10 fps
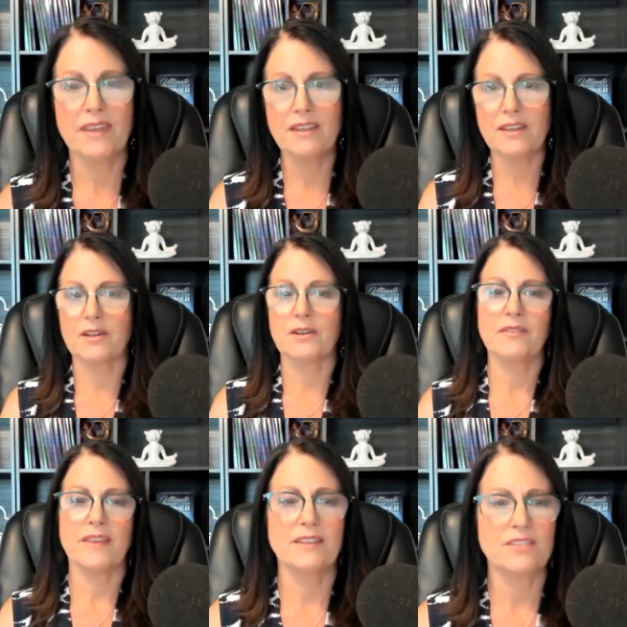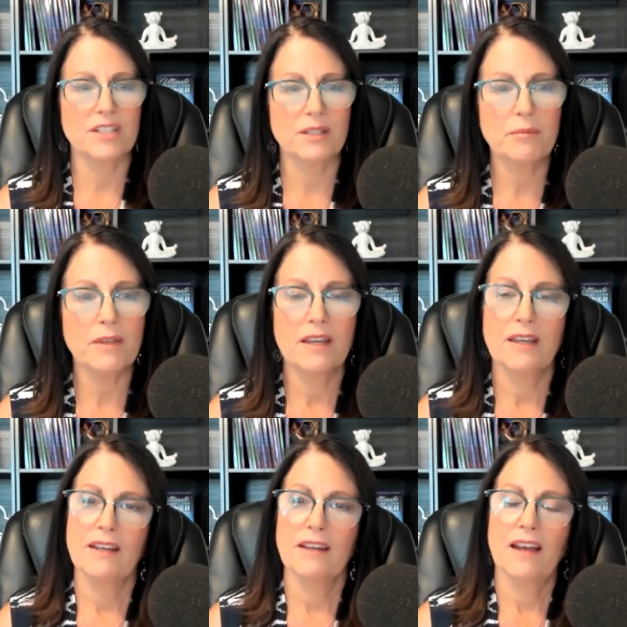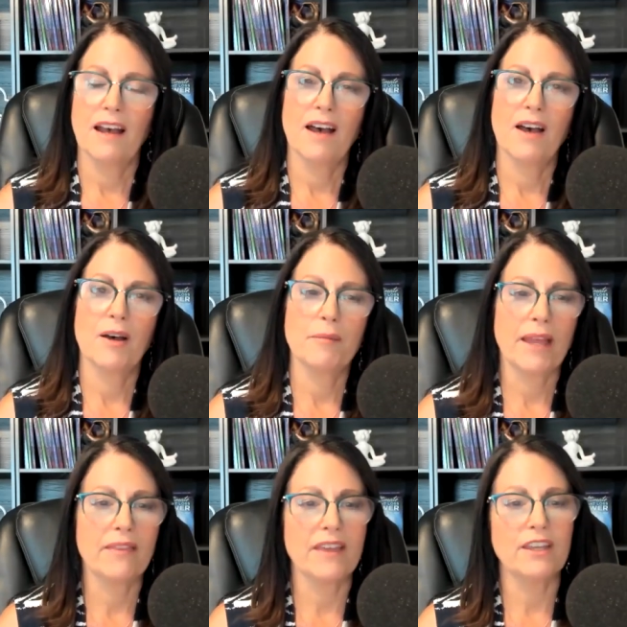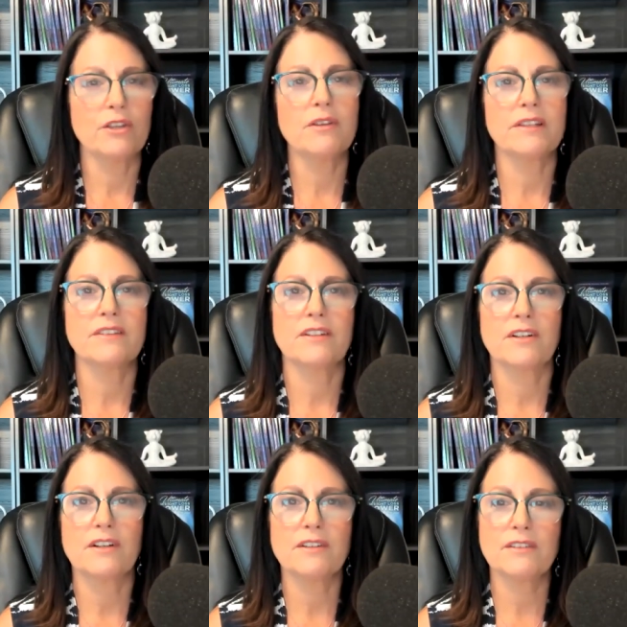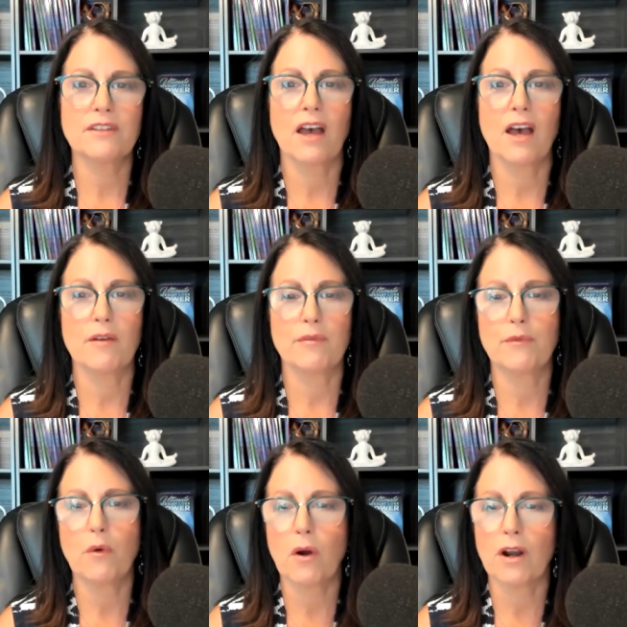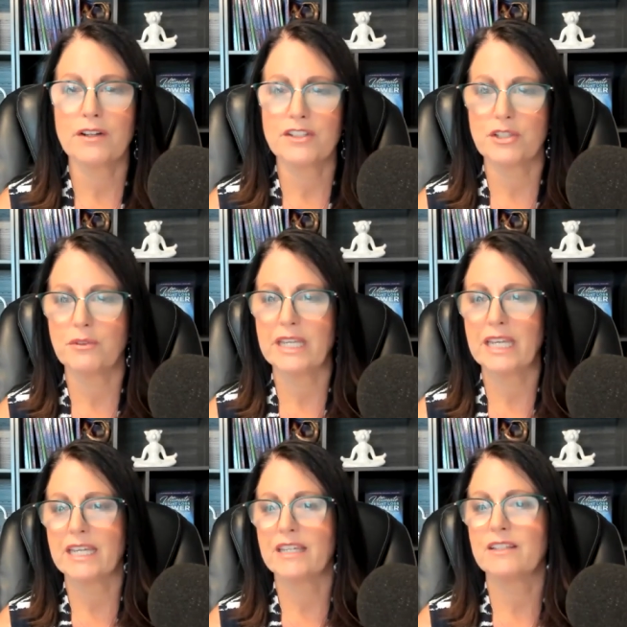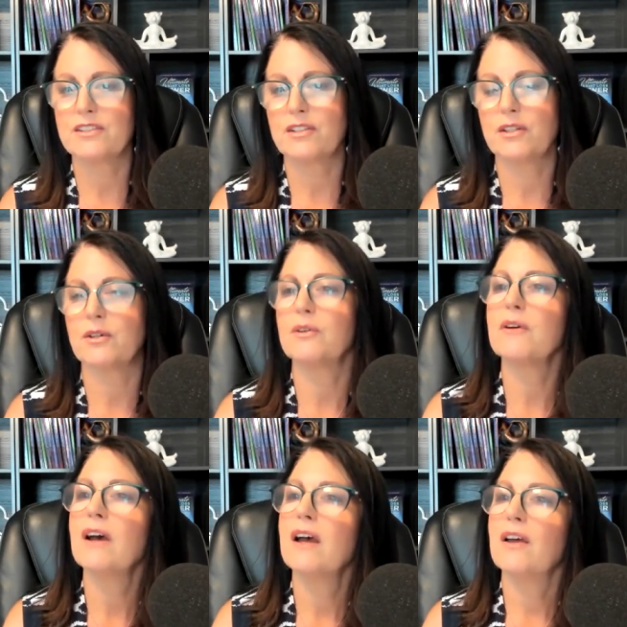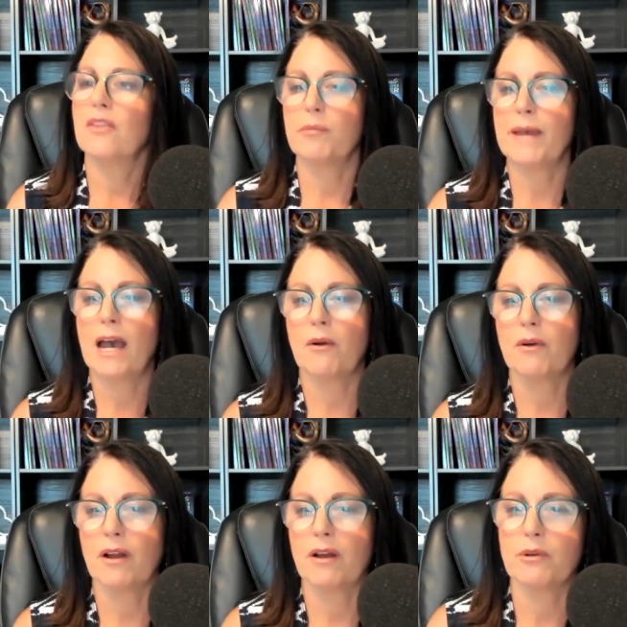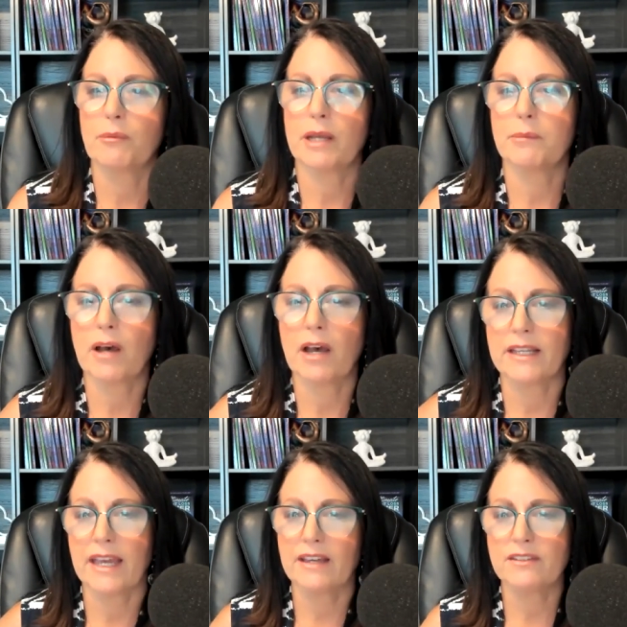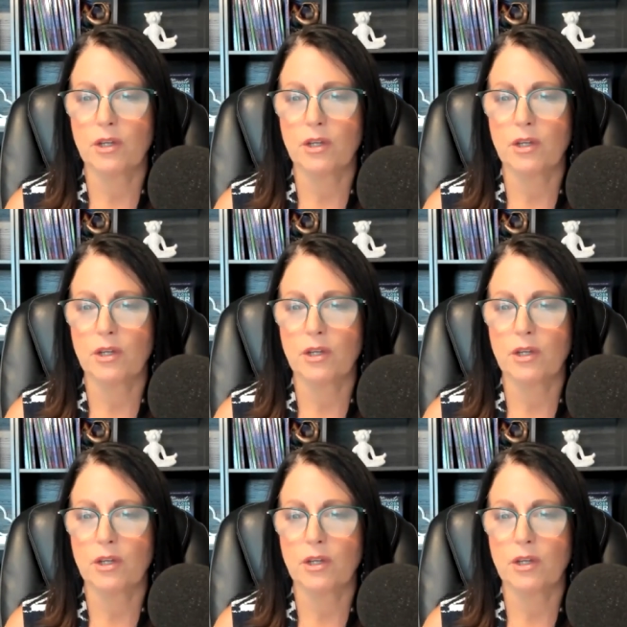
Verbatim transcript: Thank you. Thanks, Jim. Um, and thank you, listeners, uh, for tuning in to the Power of Your Mind podcast.